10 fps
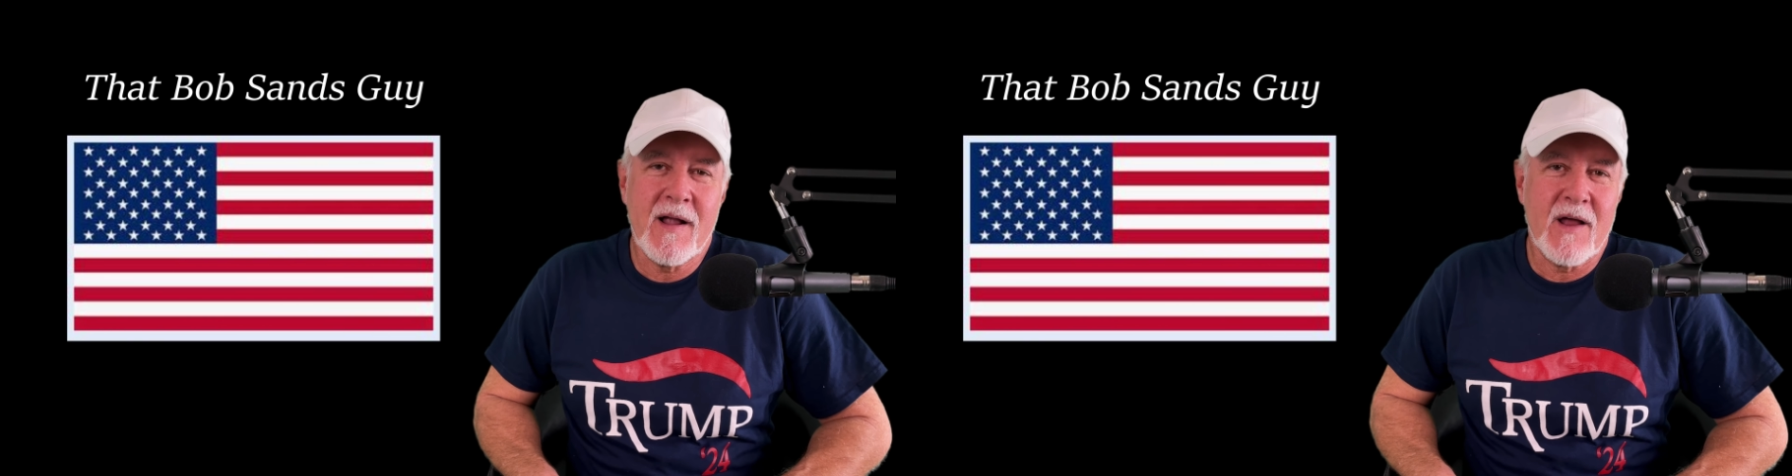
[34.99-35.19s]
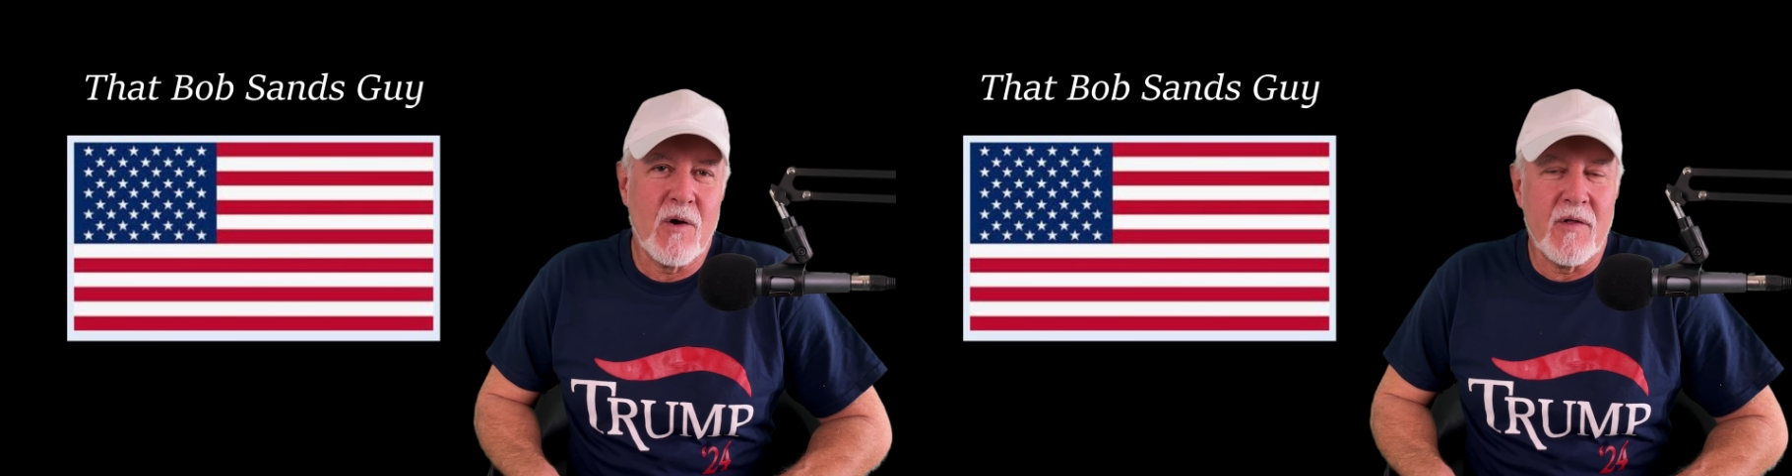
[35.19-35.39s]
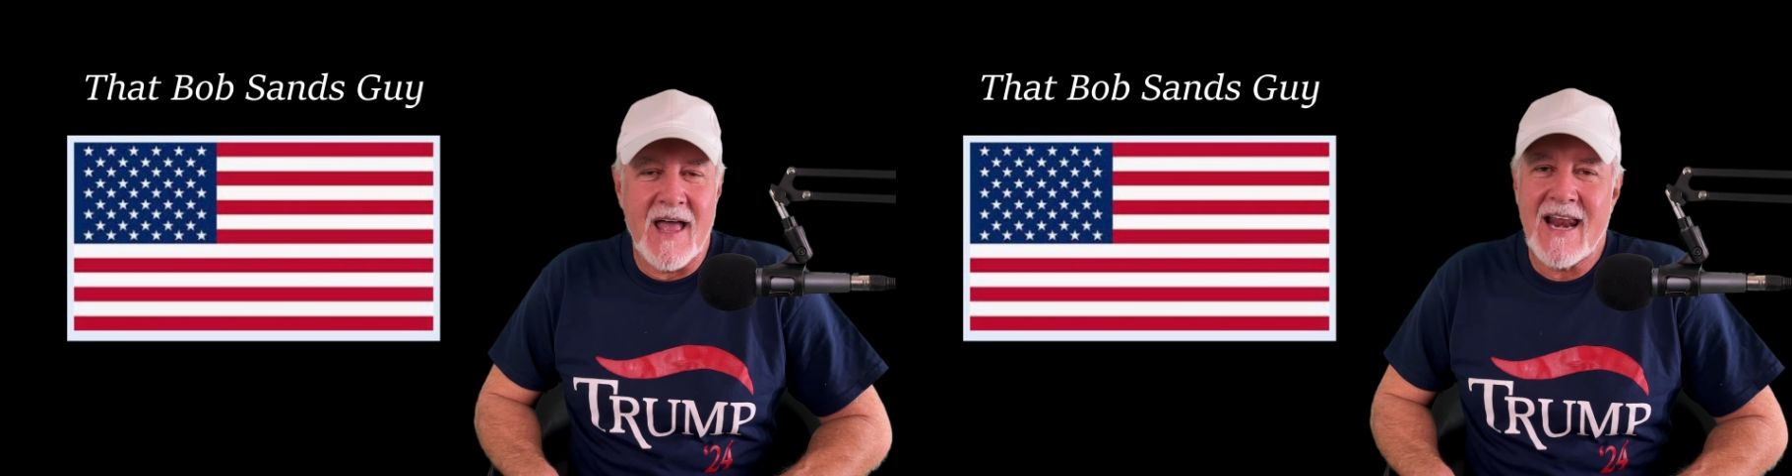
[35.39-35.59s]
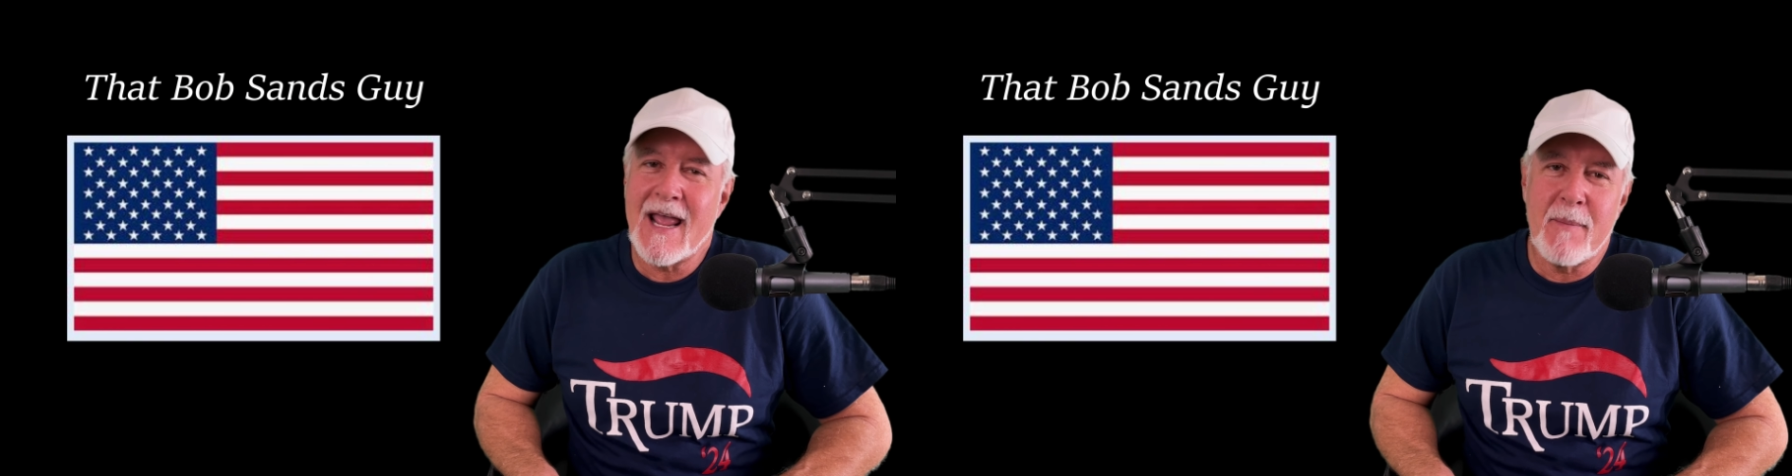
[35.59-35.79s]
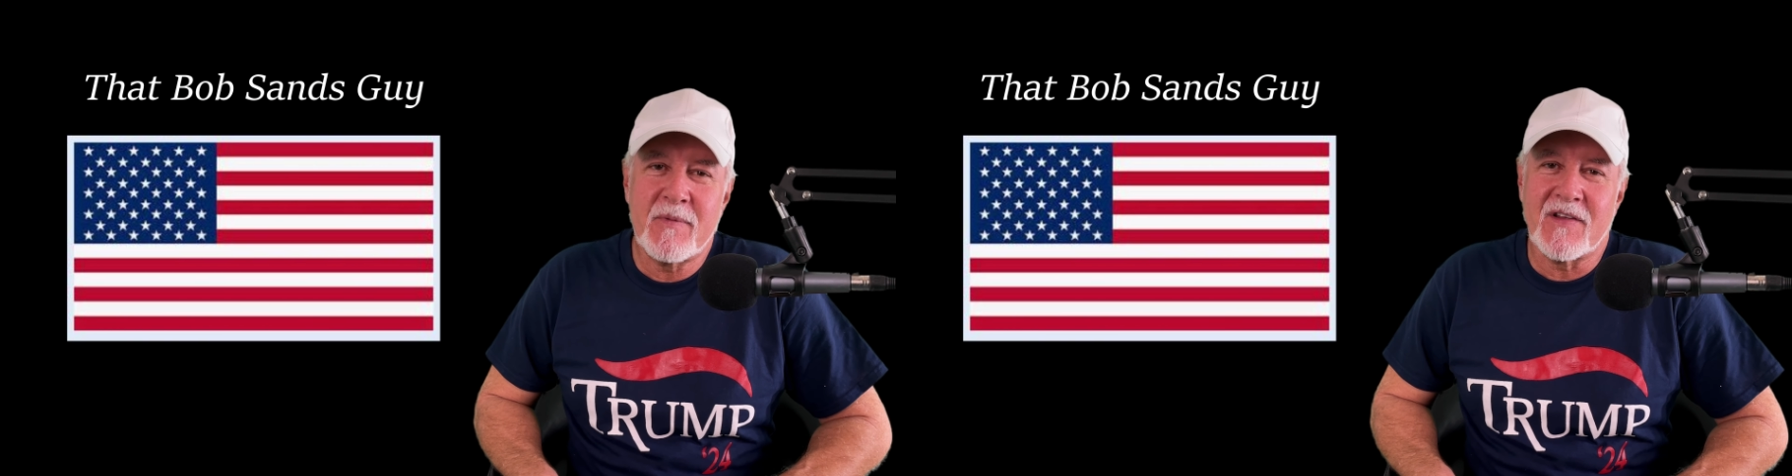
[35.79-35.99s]
bring out all
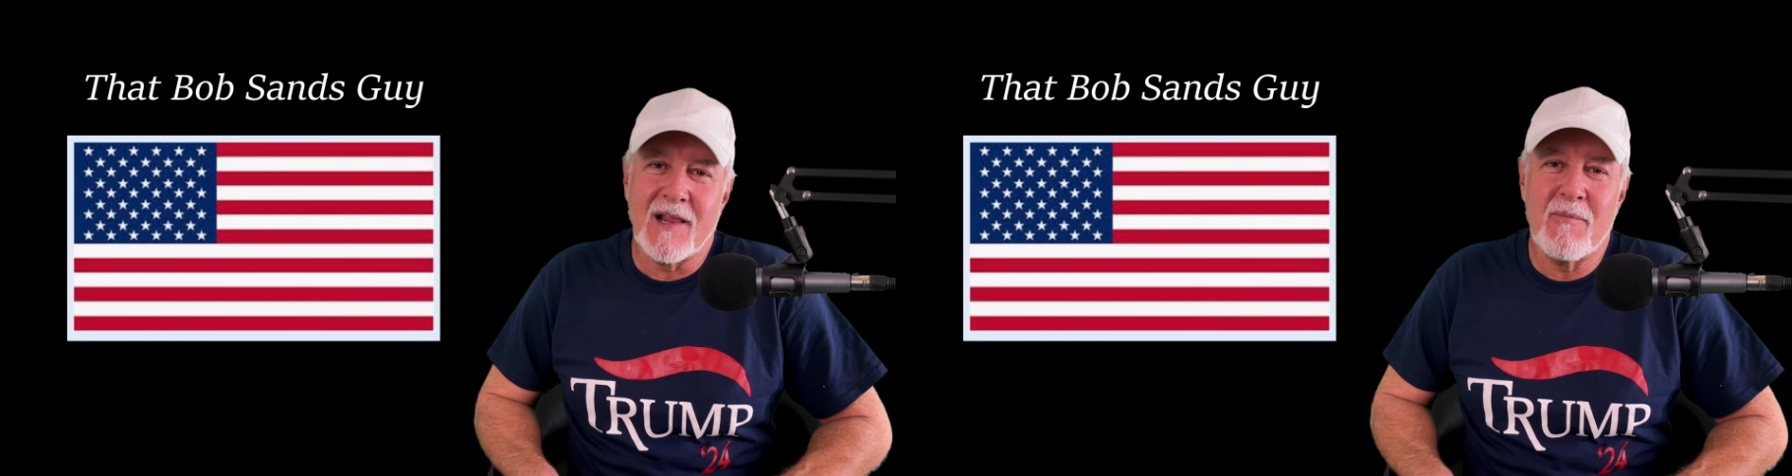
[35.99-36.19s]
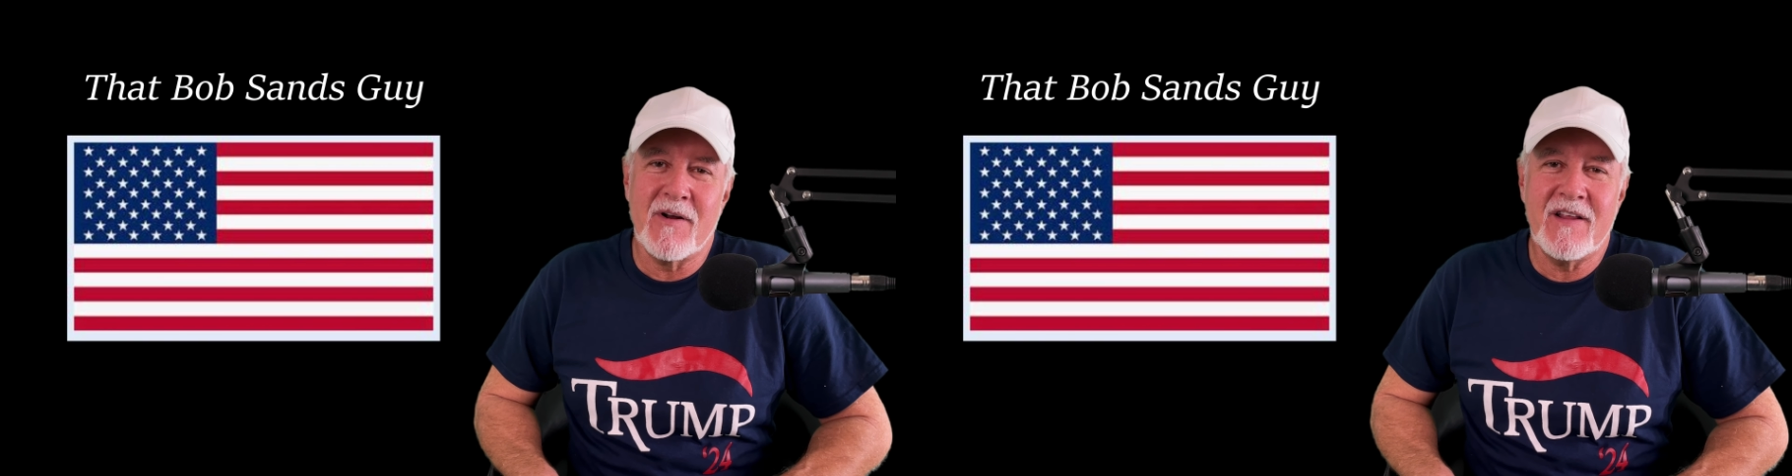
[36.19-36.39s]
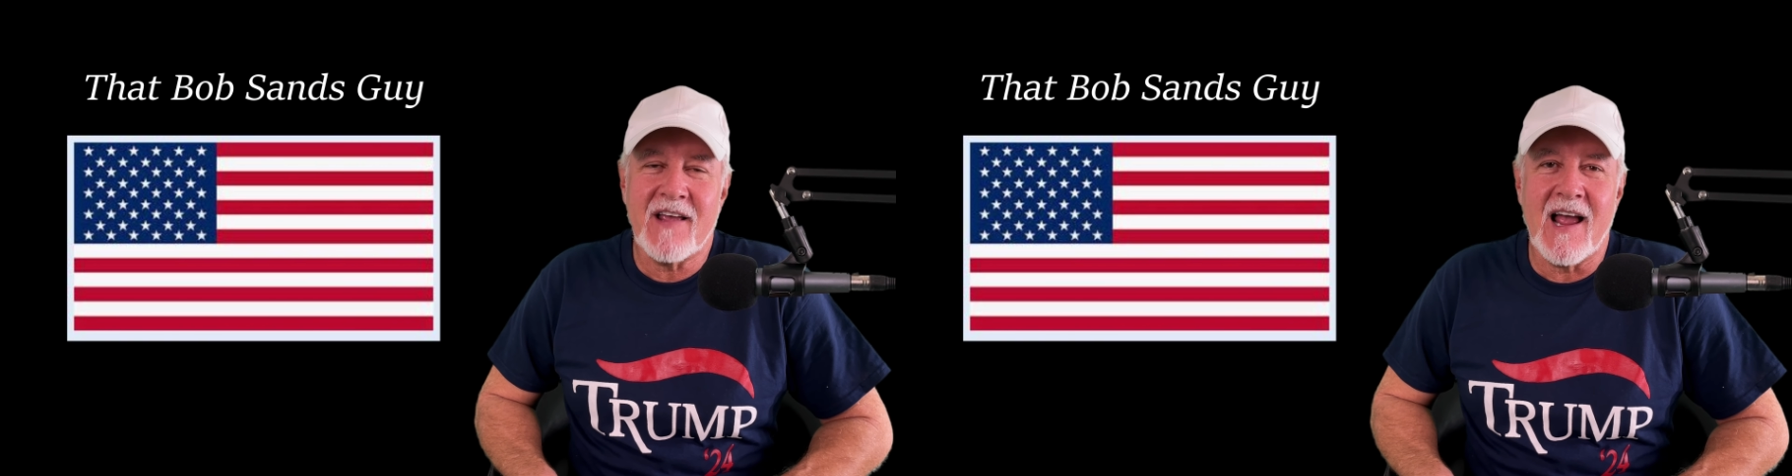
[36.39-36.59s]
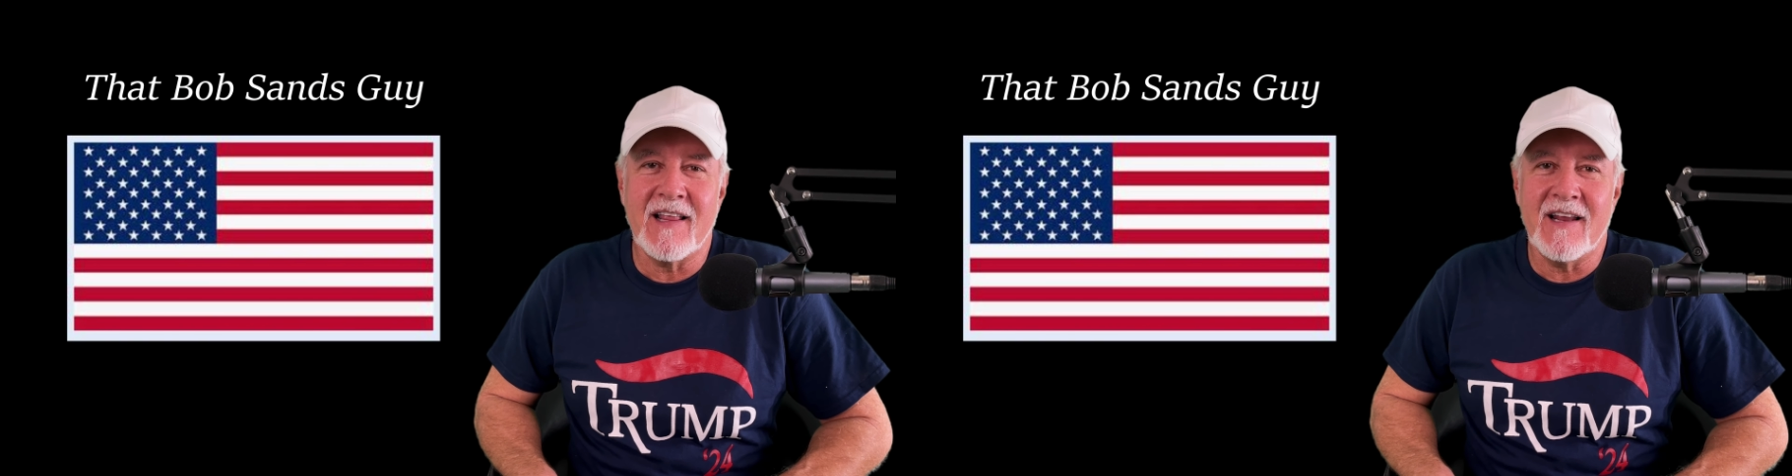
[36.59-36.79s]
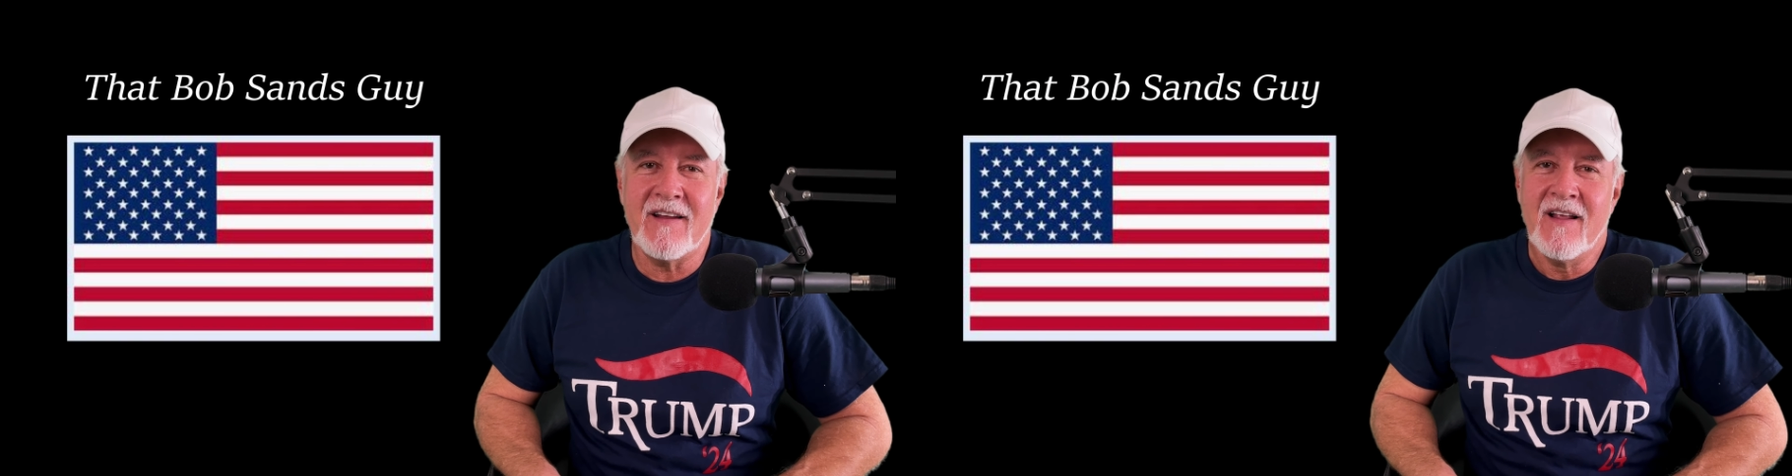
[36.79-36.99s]
that hip celebrity
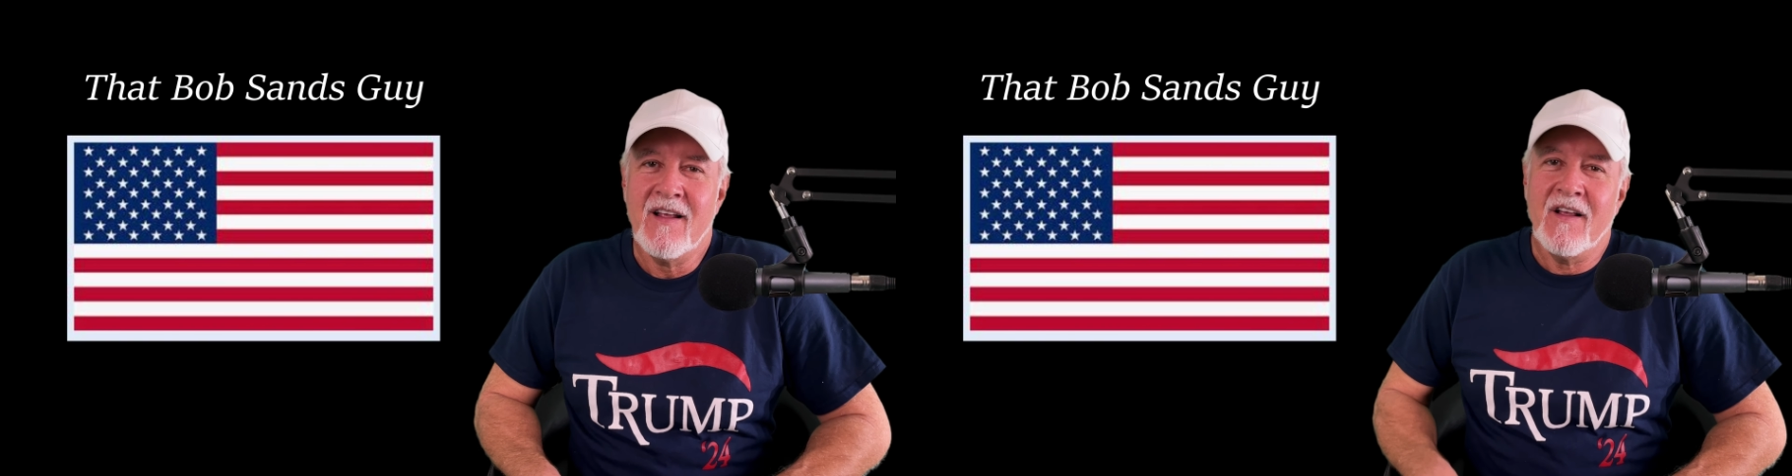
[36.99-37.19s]
talent.